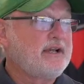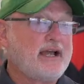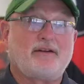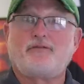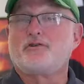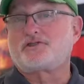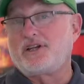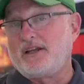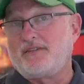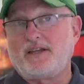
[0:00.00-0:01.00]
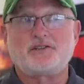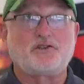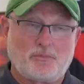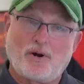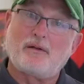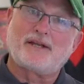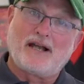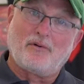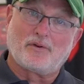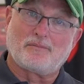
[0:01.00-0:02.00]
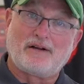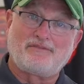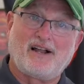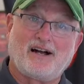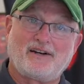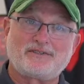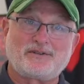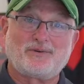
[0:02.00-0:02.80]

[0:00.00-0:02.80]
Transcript: And if you're seeing this, you probably got one of my flyers